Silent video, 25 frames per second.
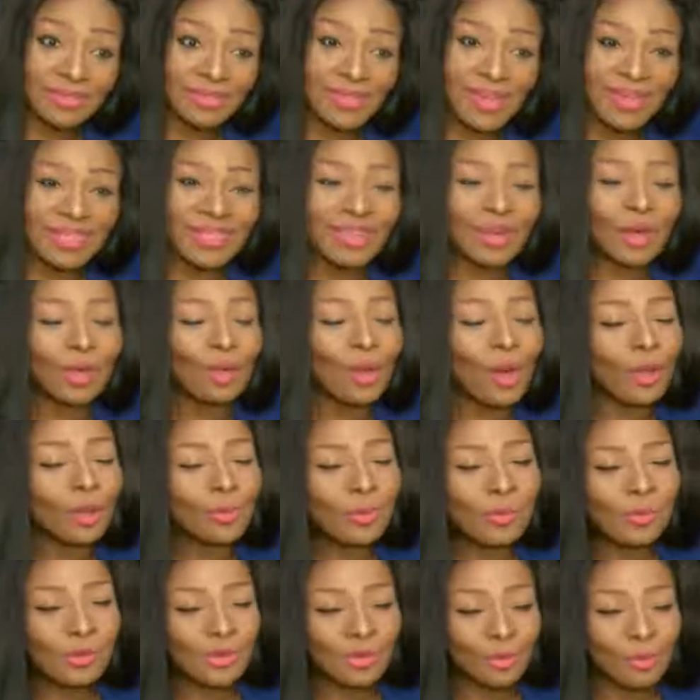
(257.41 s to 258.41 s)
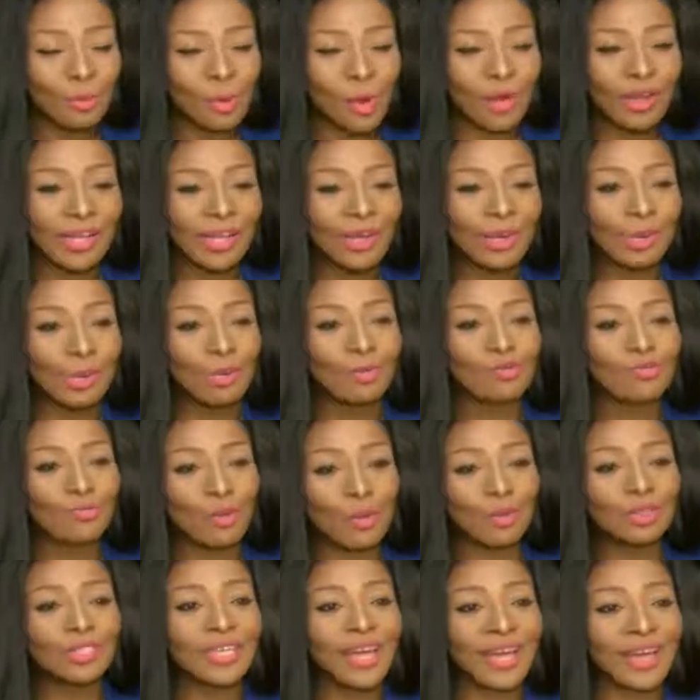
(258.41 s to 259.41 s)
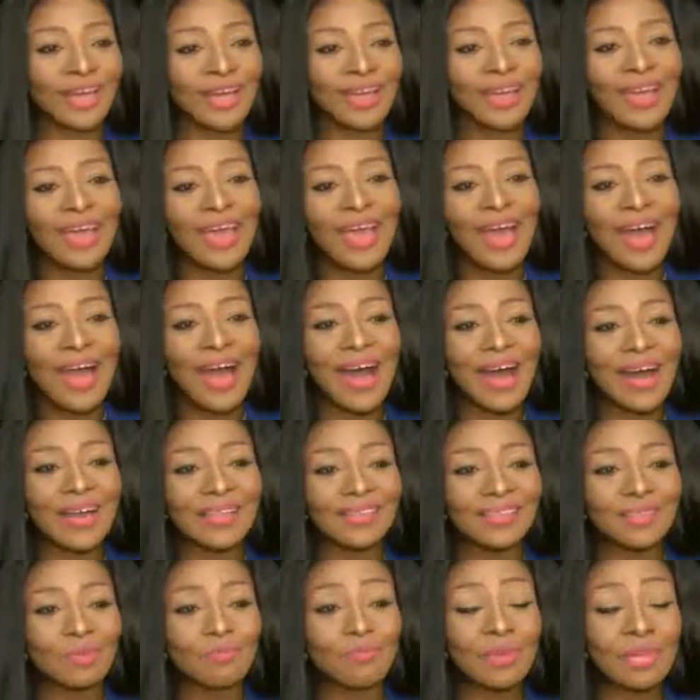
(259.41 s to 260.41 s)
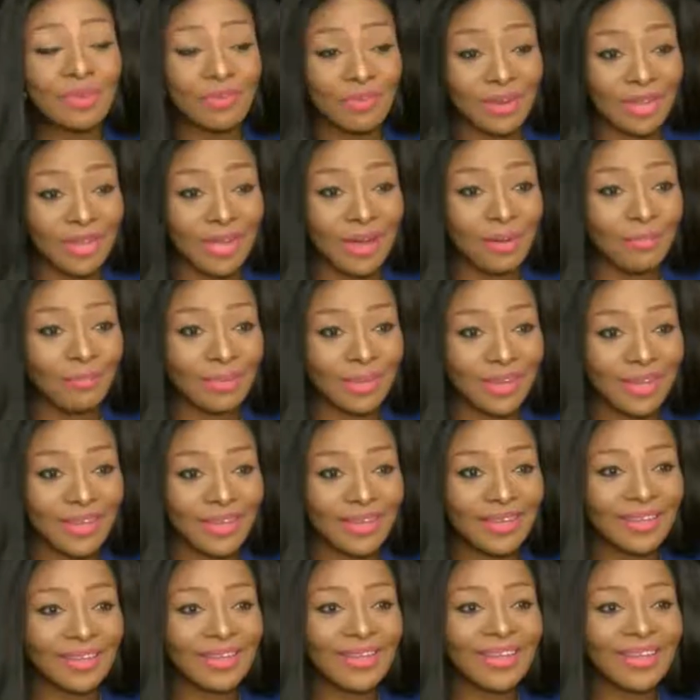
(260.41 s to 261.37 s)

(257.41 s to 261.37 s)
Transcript: I think a lot of people in the market knows Mojec as a metering company,